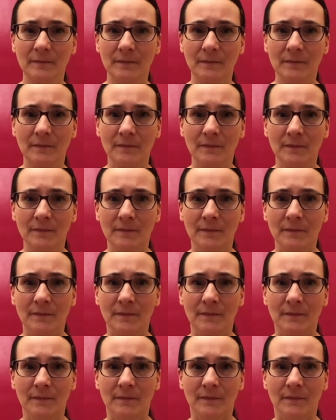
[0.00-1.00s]

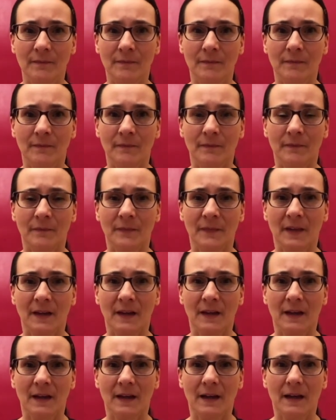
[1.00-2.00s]

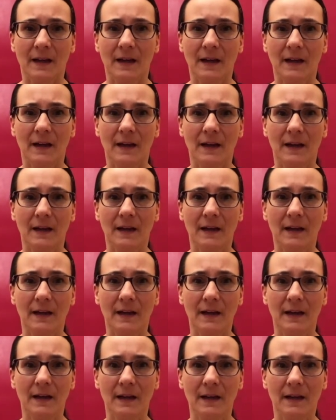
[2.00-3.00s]

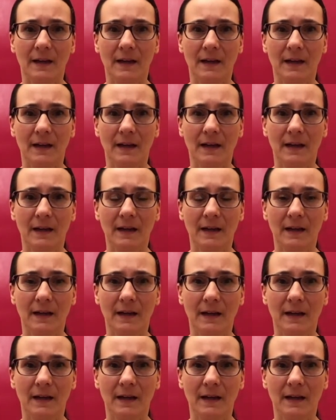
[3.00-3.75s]
No one is speaking in this clip.